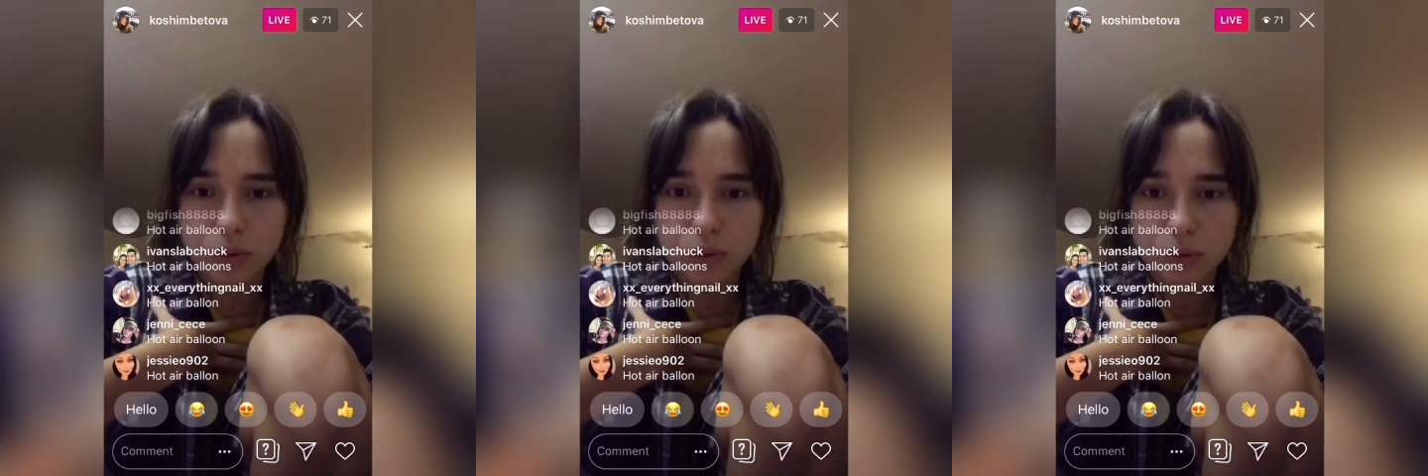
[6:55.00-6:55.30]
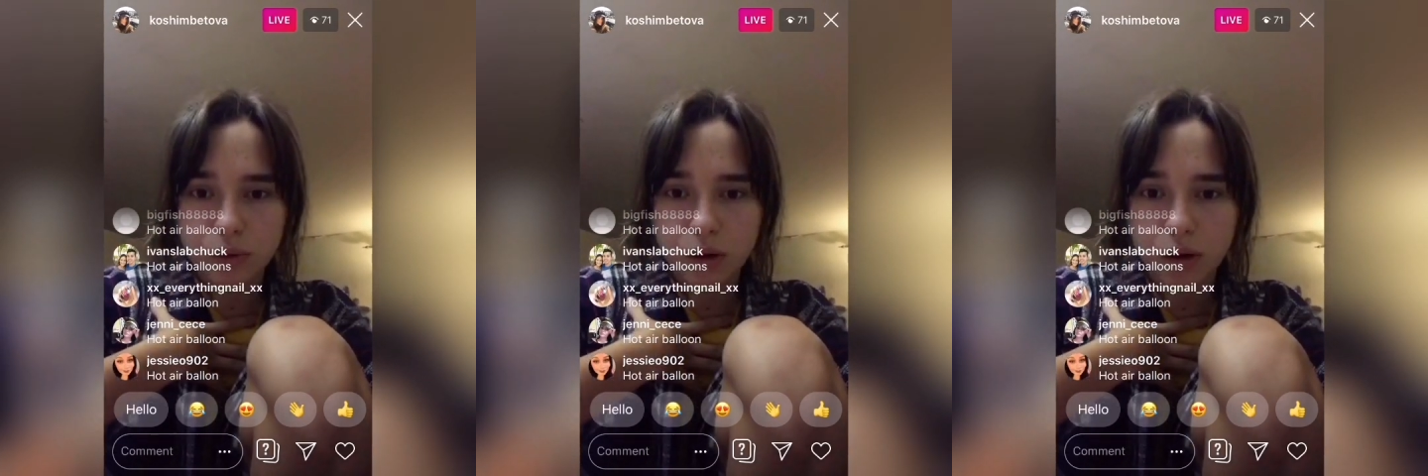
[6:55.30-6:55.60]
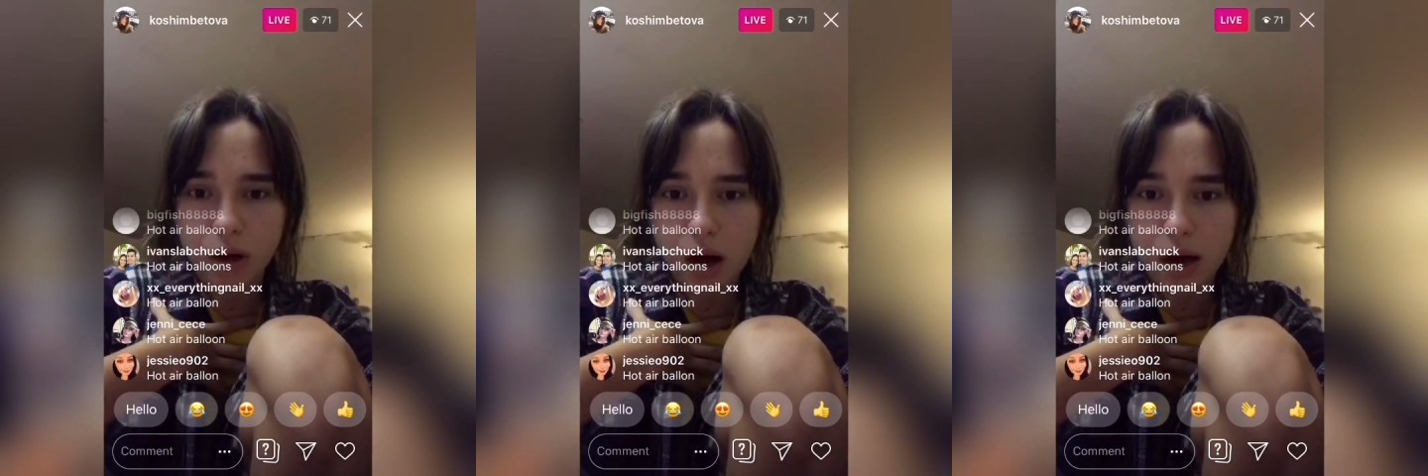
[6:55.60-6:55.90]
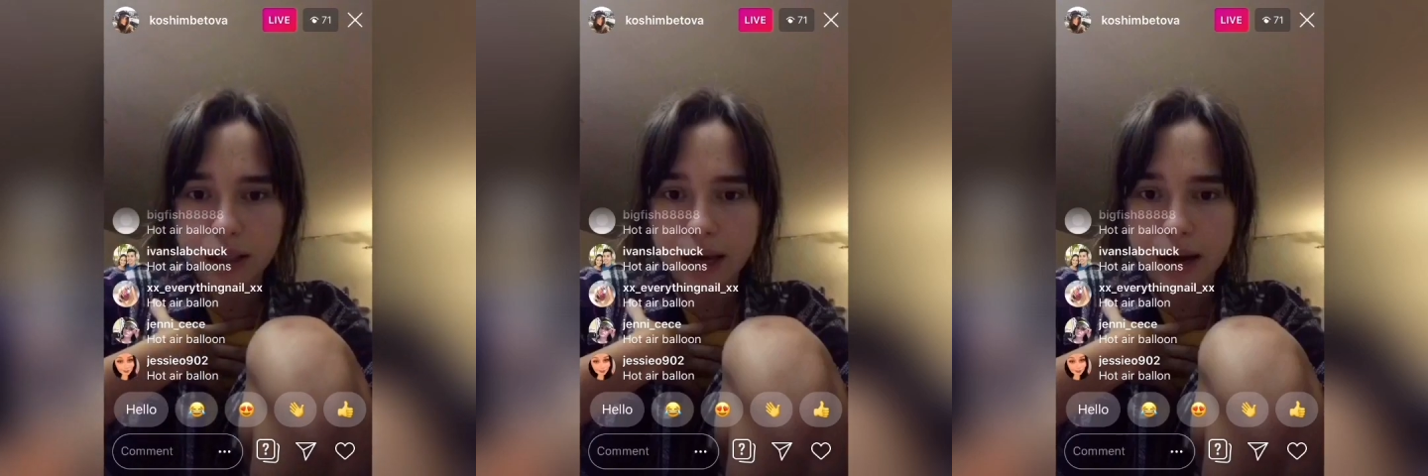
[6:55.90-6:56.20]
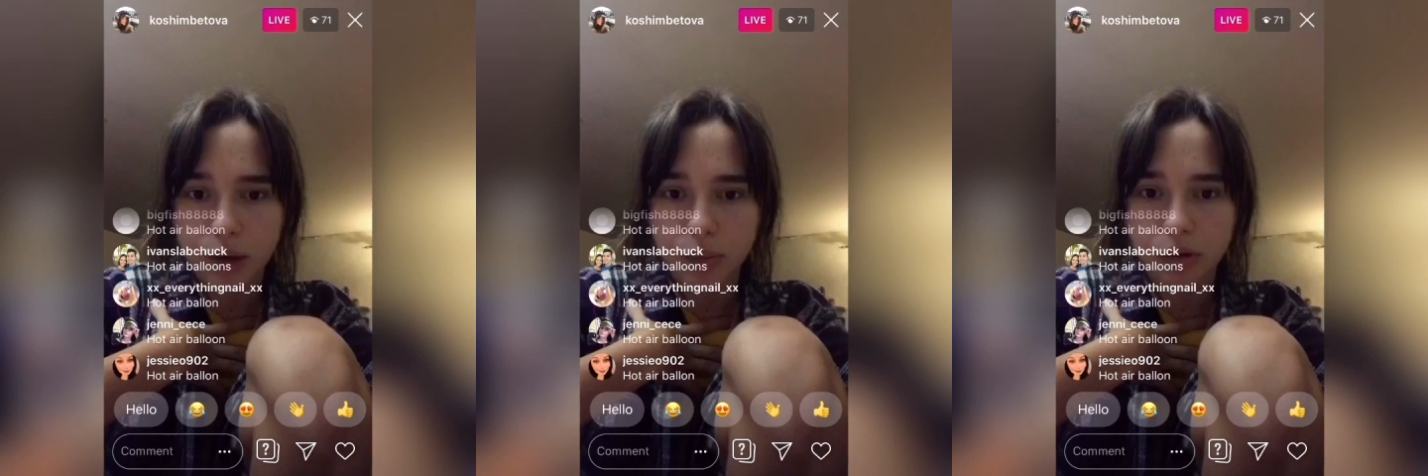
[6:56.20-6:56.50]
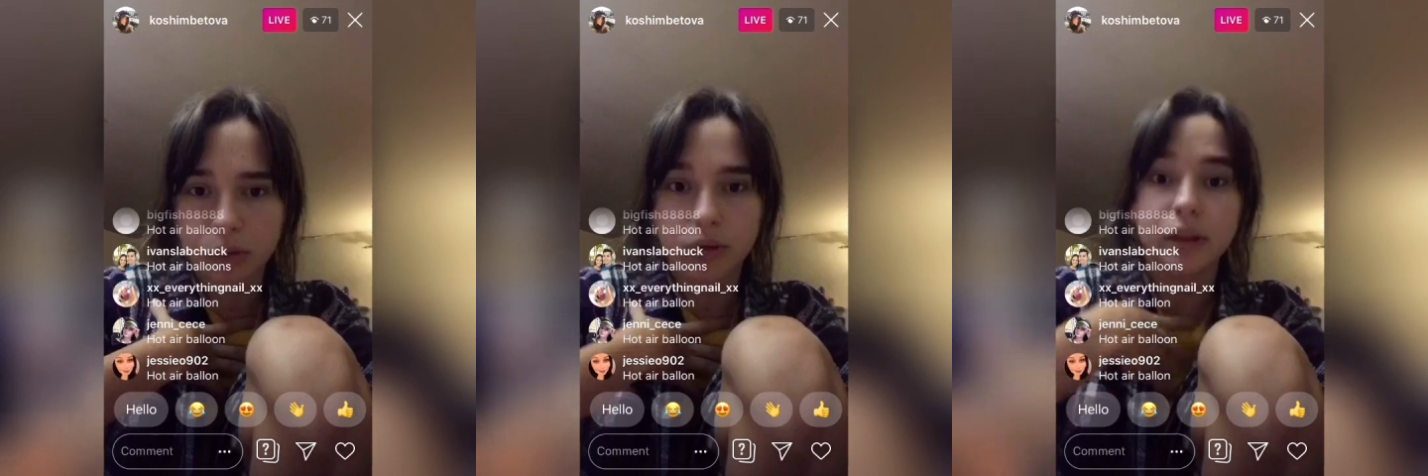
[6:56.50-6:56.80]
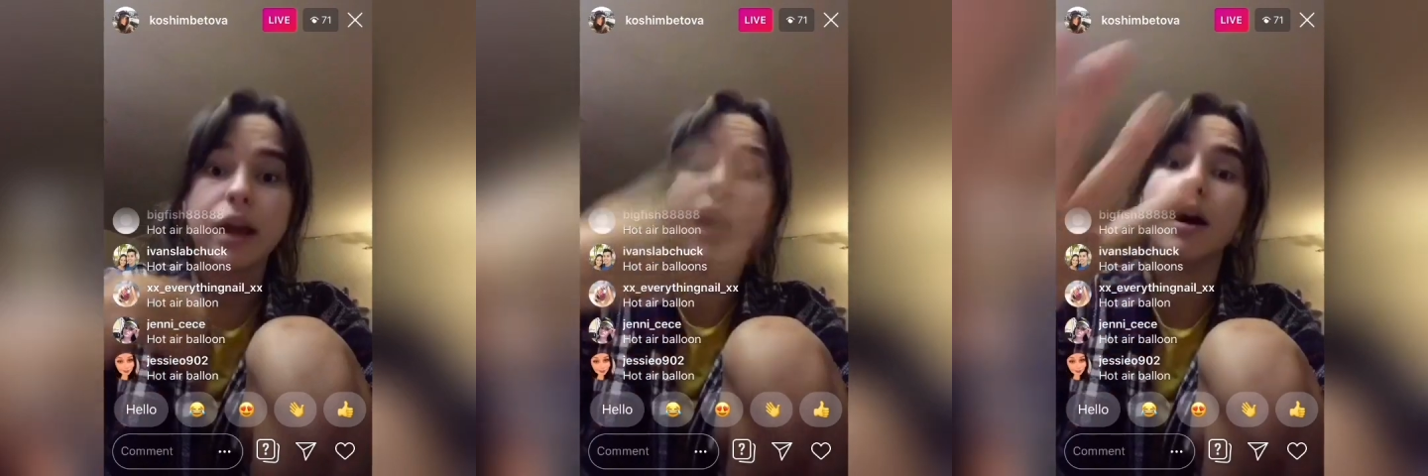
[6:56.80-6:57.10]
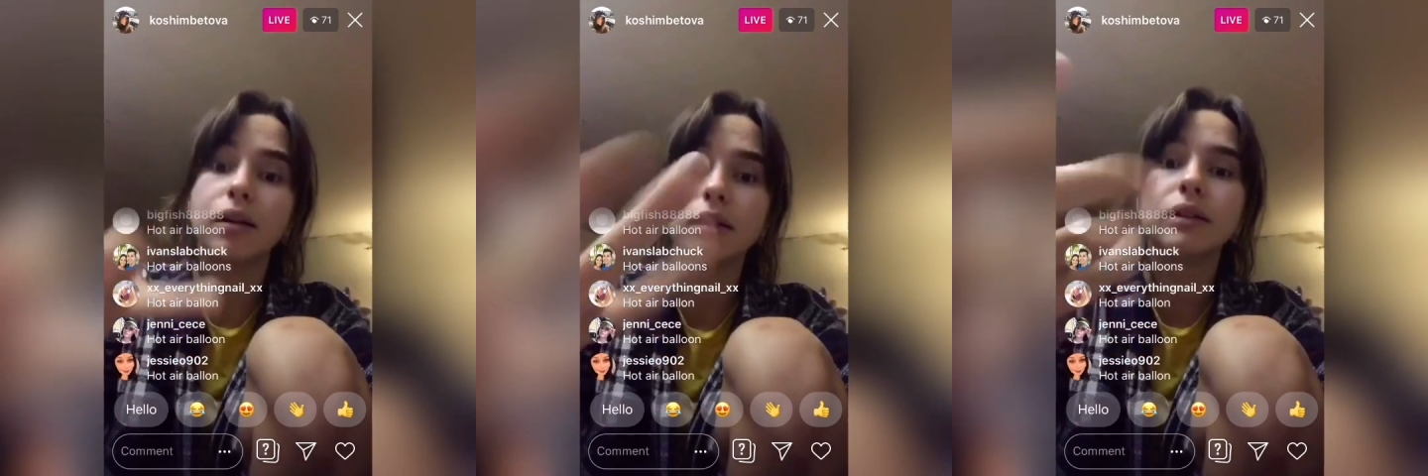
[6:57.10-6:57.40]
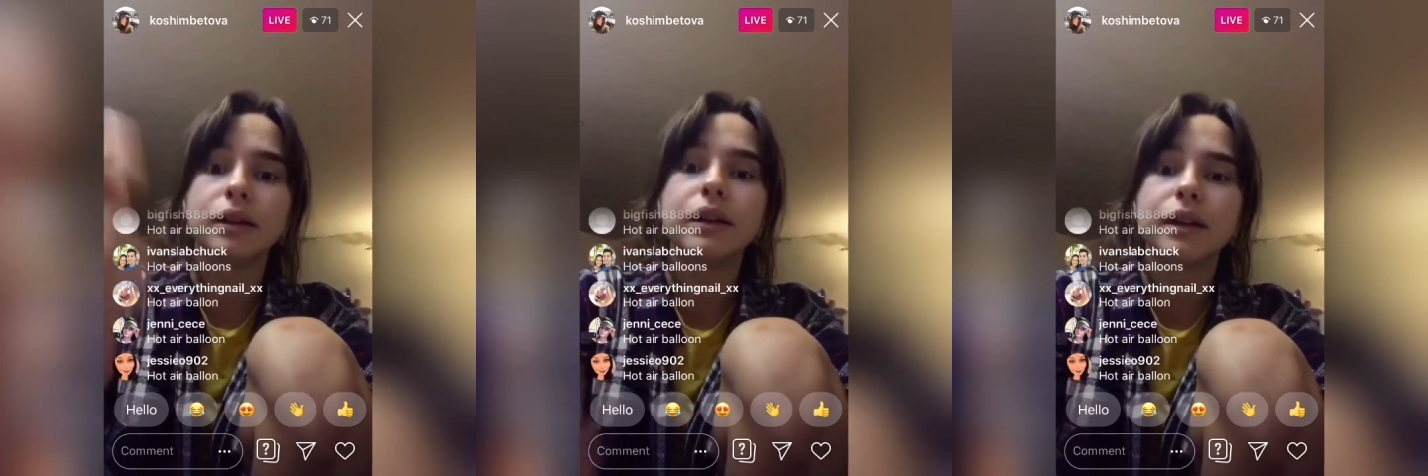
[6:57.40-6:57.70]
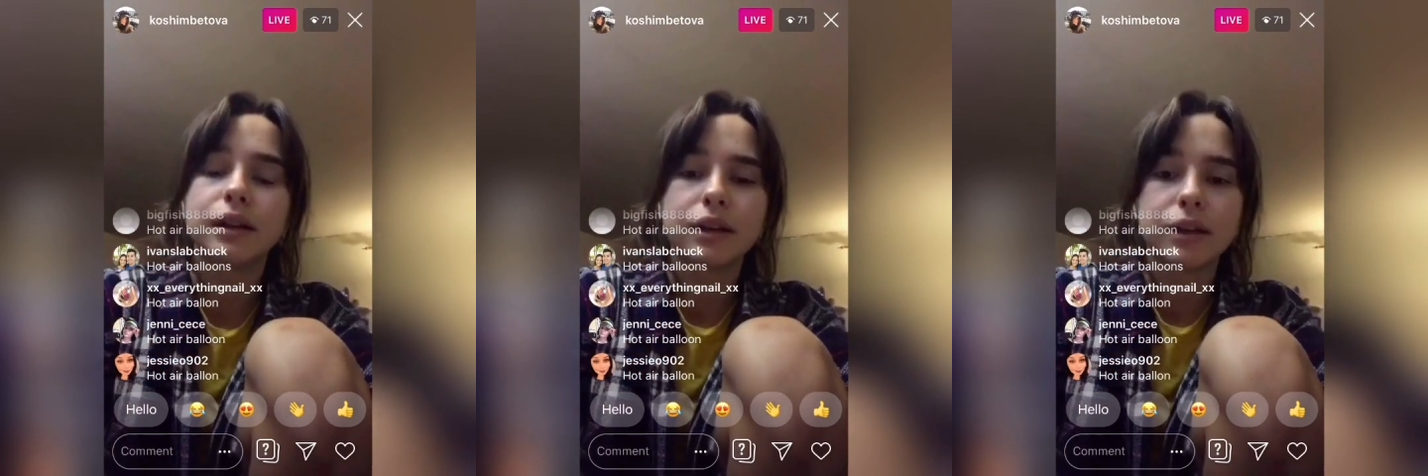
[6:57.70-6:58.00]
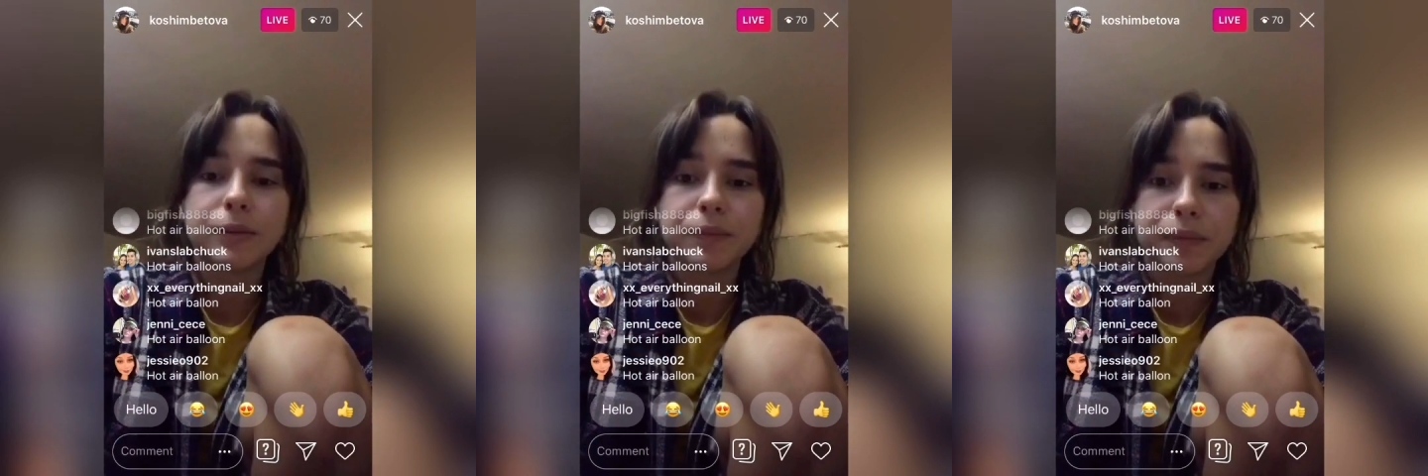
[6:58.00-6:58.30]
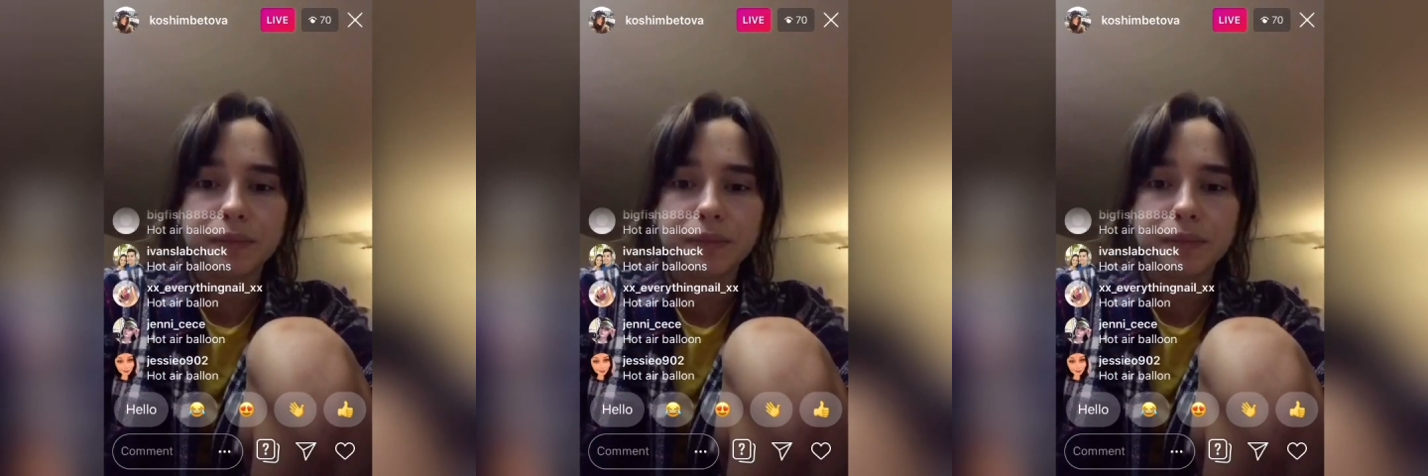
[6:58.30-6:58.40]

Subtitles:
Thank you. Hot air balloon. Yeah.